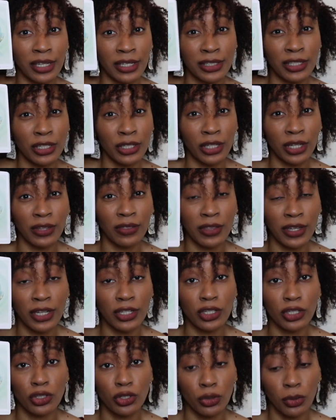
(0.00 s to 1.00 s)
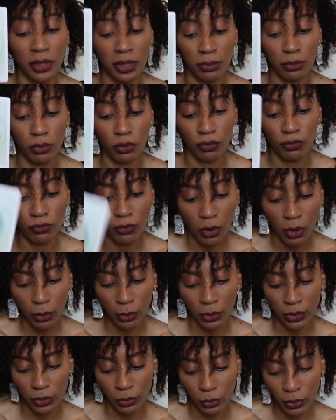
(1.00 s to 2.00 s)
it's a good thing to do and move
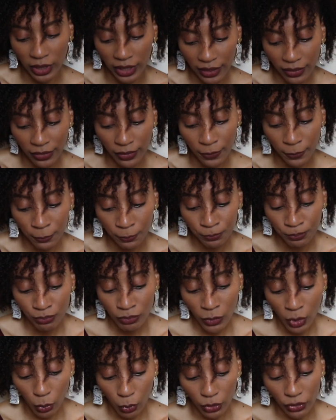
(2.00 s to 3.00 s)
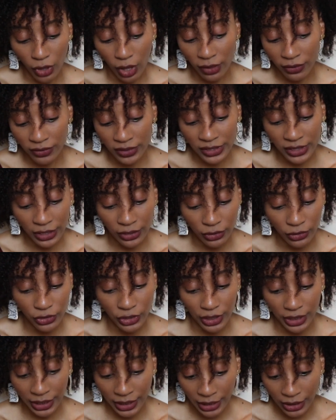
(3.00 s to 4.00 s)
forward with, with all of this
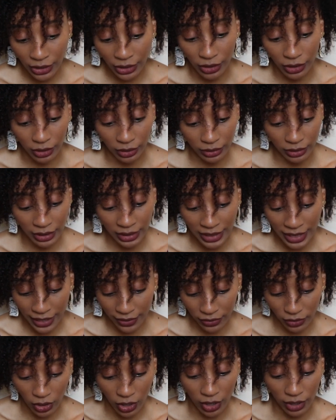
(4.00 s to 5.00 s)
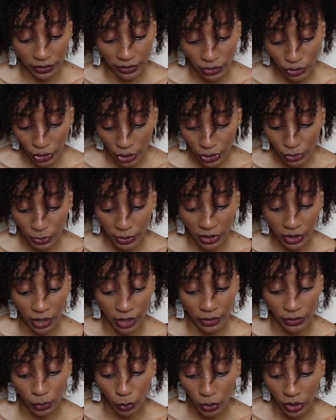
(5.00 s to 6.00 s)
energy here, the Death card, the Judgment
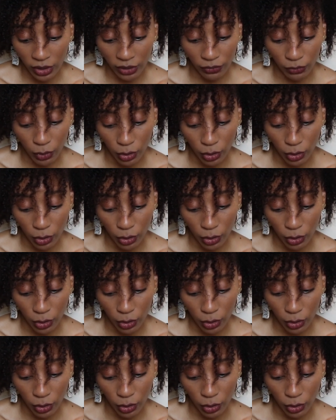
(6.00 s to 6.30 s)
card, the Wheel of